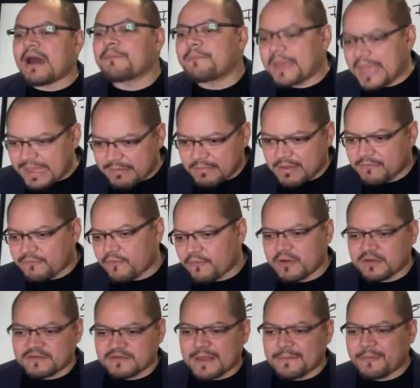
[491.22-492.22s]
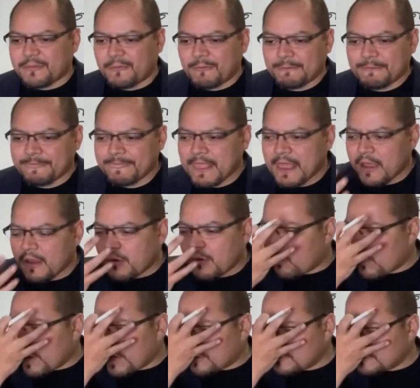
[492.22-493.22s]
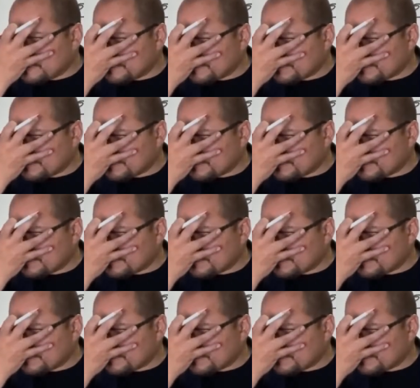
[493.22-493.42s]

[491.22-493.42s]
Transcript: payment, for example. Well,